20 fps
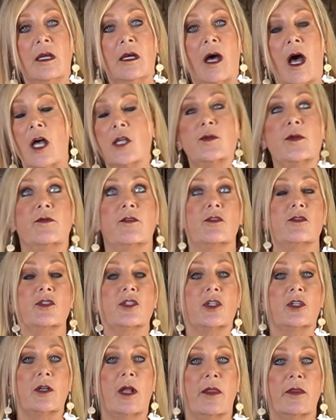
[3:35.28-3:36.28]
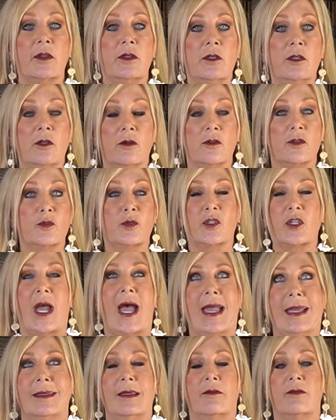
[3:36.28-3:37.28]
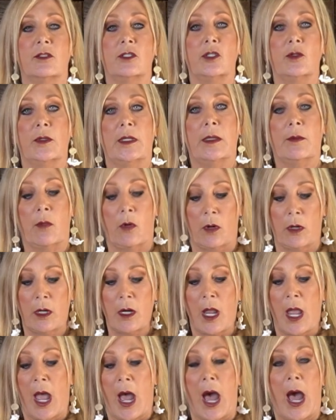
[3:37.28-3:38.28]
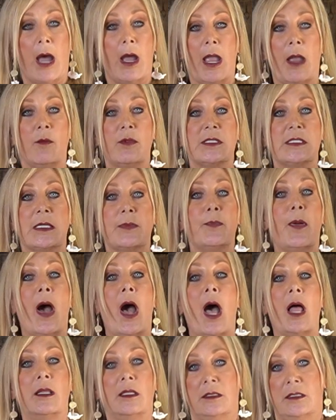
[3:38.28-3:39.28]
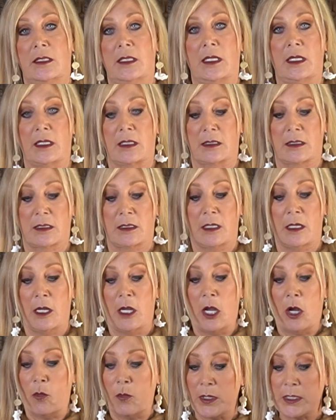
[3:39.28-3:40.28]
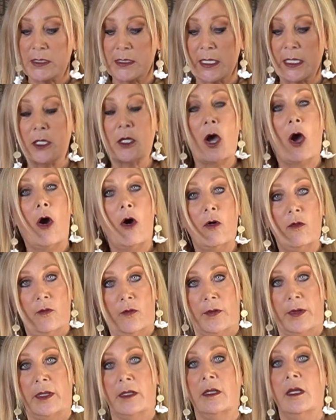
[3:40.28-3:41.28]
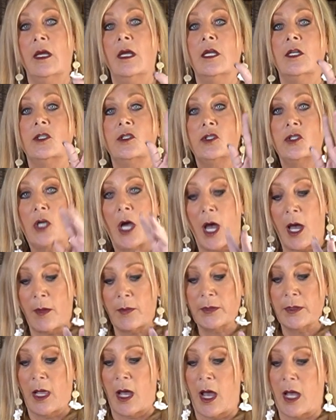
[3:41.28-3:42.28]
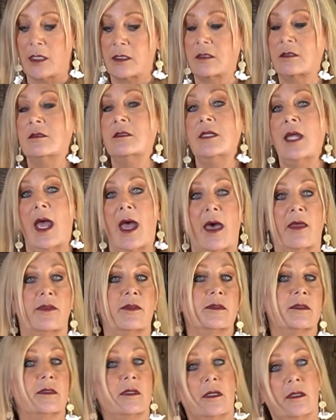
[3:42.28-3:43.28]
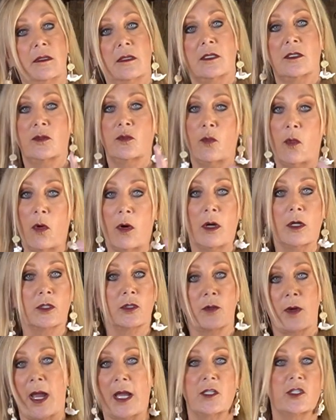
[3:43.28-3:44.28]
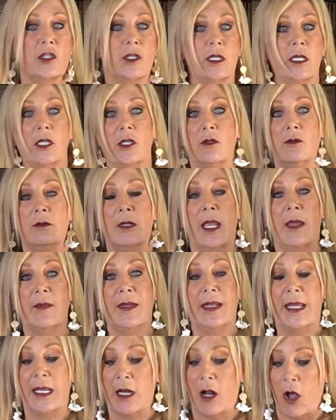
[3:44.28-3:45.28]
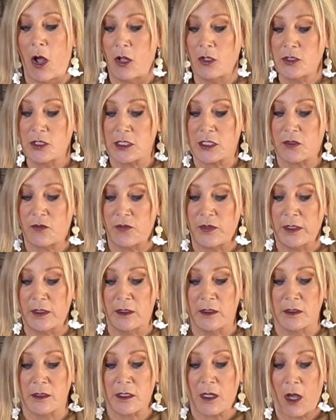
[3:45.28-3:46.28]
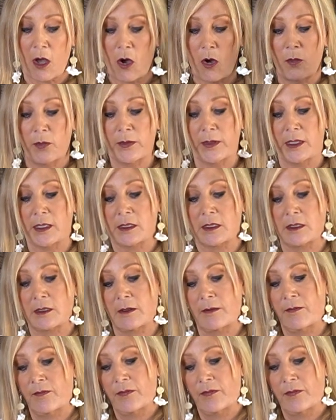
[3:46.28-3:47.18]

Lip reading: All we have to do is turn on the news, which I never do anymore. We see politics. We see COVID, job loss, death, sickness, war, tragedy, you name it. It all just feels hopeless.